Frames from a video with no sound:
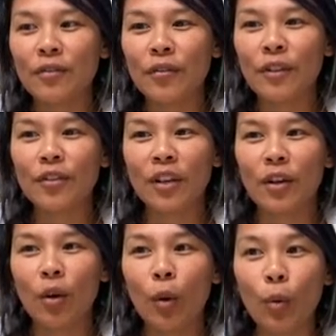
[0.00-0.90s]
feels like
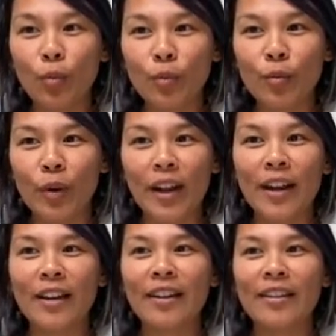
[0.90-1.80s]
home when
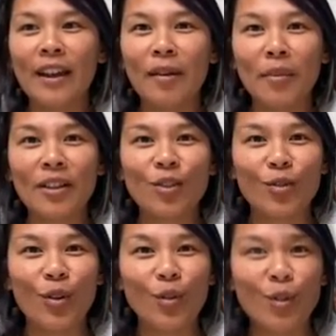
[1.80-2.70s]
I am next to
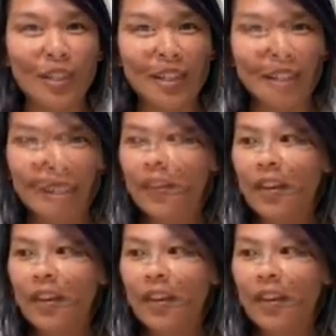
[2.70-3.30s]
the ocean.